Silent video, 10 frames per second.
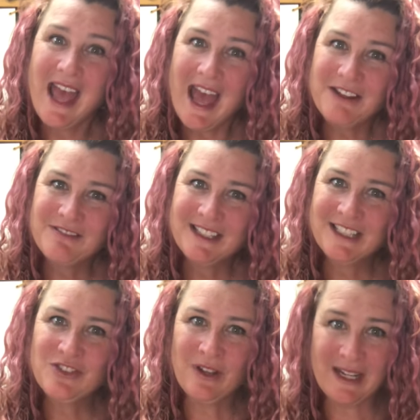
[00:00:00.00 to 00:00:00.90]
and really
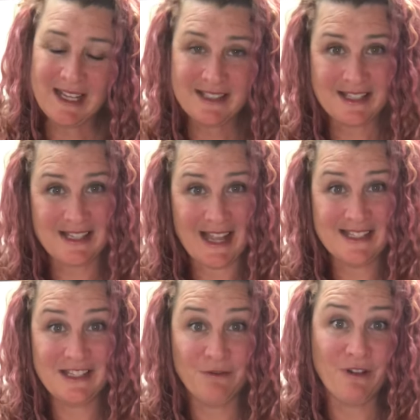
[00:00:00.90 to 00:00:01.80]
trying to
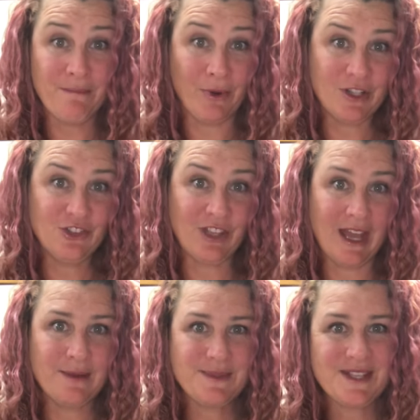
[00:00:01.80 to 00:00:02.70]
understand different body
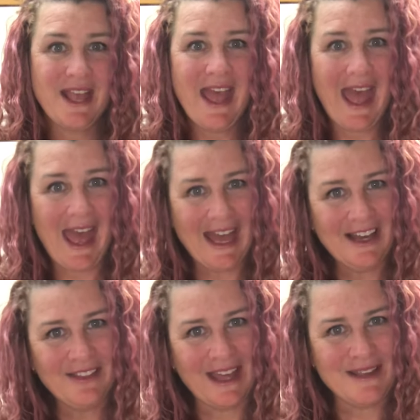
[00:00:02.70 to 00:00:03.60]
shapes,
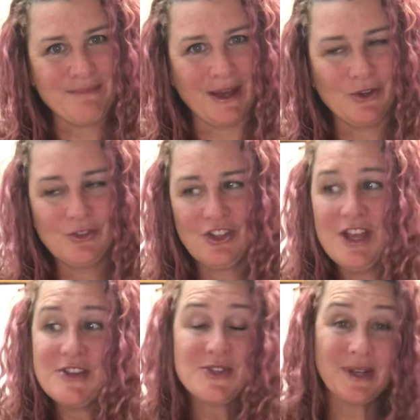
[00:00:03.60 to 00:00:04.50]
how they belt,
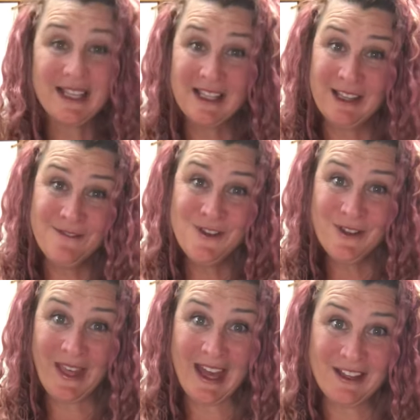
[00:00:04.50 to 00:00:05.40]
so I can give you
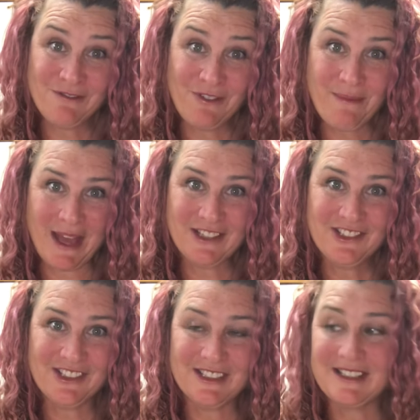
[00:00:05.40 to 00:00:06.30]
that
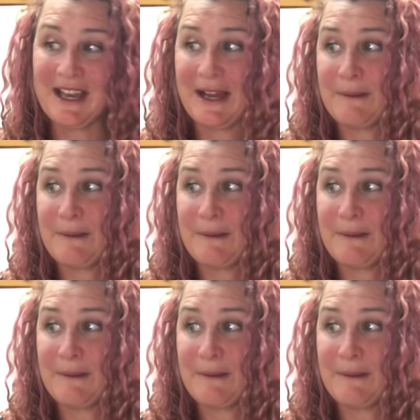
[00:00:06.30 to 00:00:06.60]
information